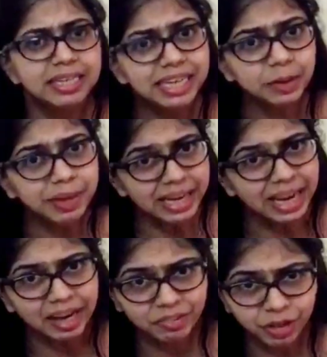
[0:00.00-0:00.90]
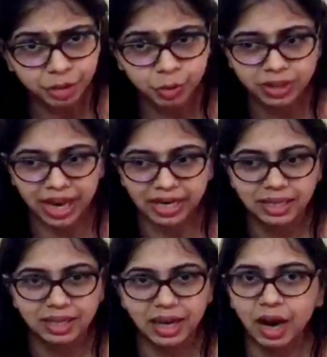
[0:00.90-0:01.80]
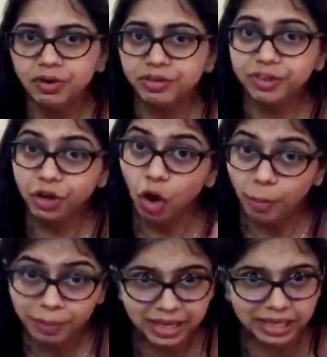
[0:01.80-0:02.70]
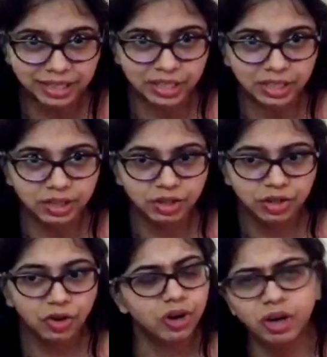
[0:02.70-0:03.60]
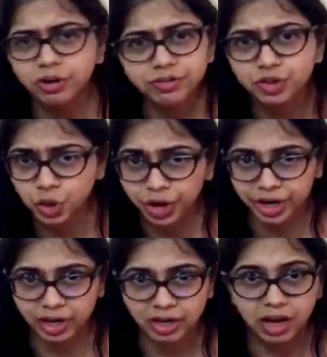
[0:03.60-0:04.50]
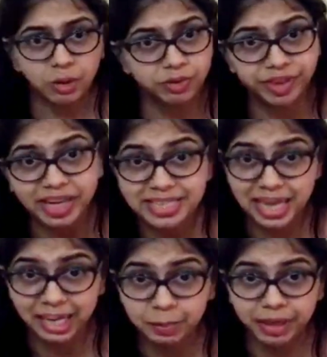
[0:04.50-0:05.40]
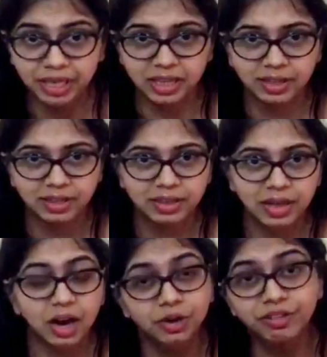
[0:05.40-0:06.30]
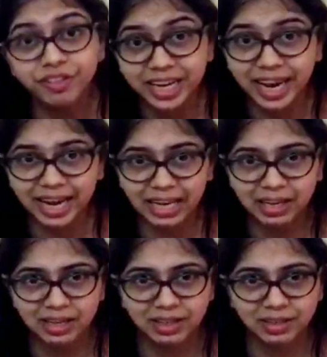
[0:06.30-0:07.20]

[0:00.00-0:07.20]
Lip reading: Did we ever do that out of an obligation or out of joy, out of excitement, out of care?